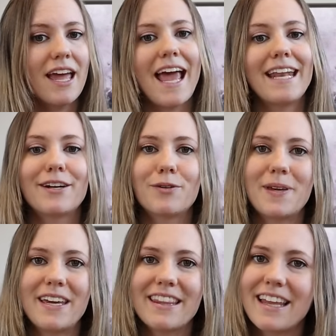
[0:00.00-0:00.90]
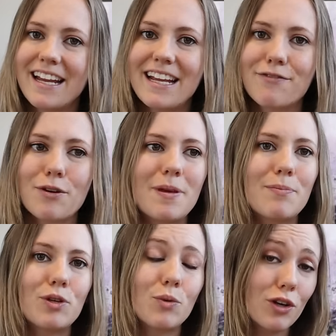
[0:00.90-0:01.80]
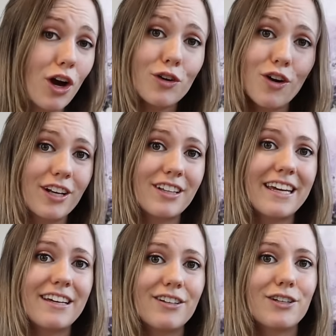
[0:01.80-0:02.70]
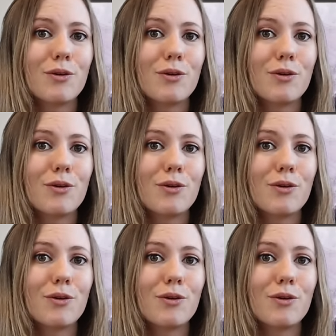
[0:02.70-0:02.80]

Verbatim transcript: and it'll be enlightening for people who are not chronically ill,